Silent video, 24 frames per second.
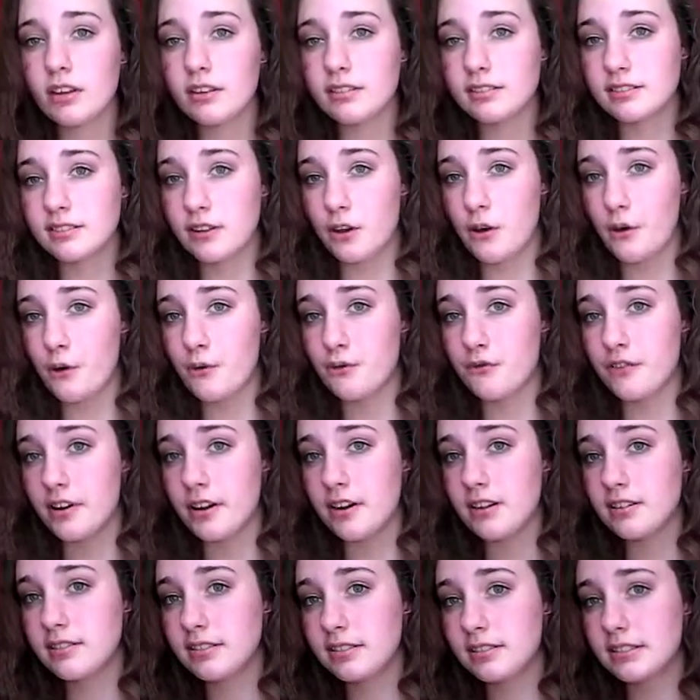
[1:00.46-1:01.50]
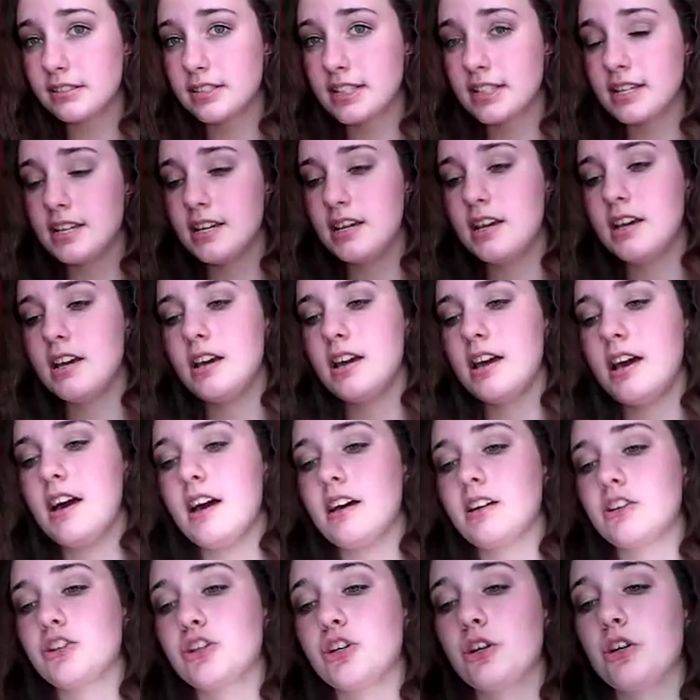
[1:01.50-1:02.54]
So first,
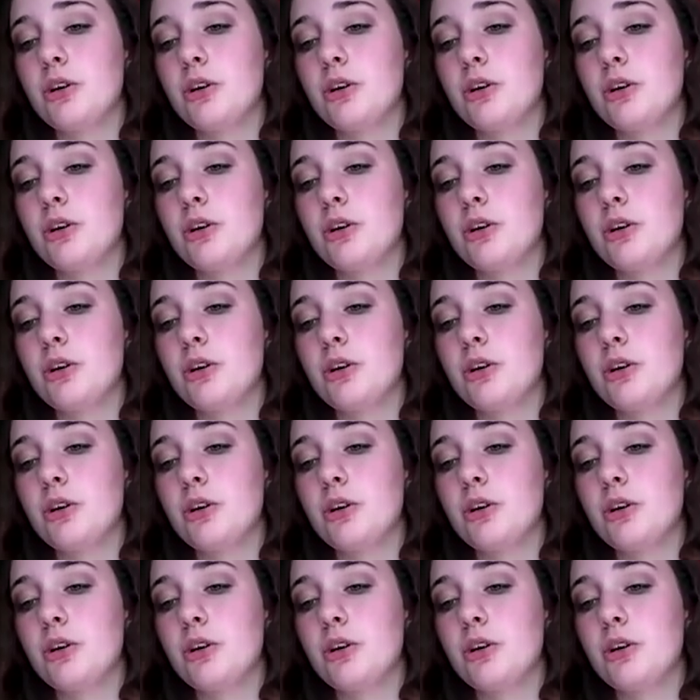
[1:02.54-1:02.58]
I'll show